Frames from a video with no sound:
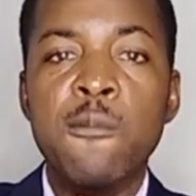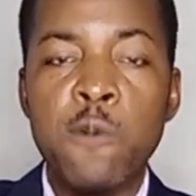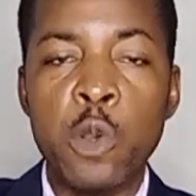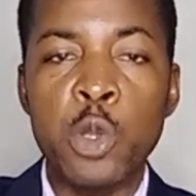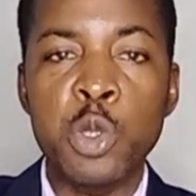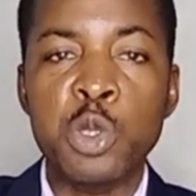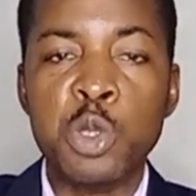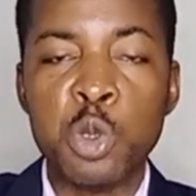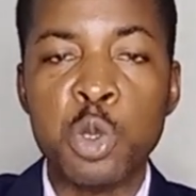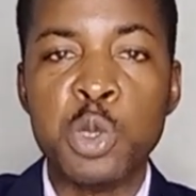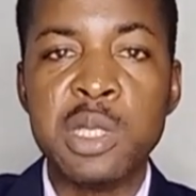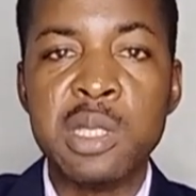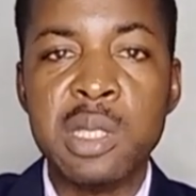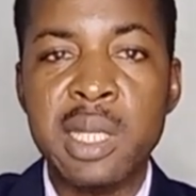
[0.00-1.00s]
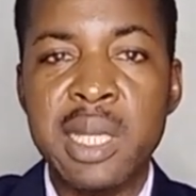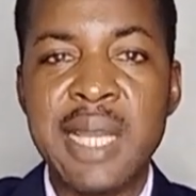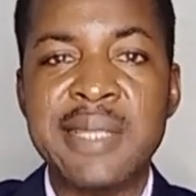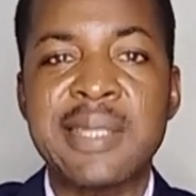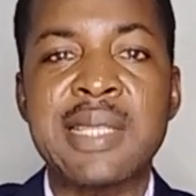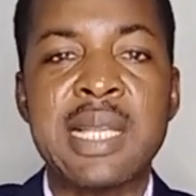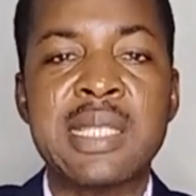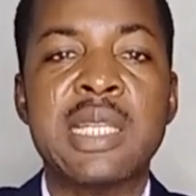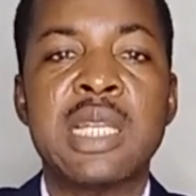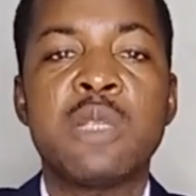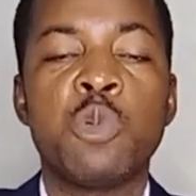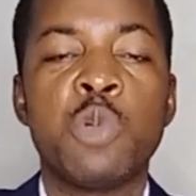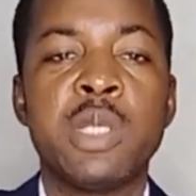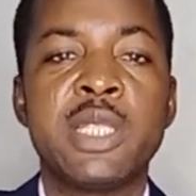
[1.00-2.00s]
for you to get
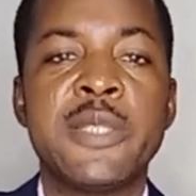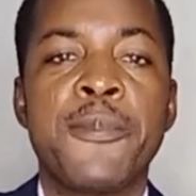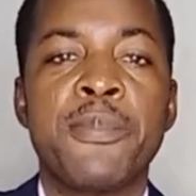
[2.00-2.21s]
started with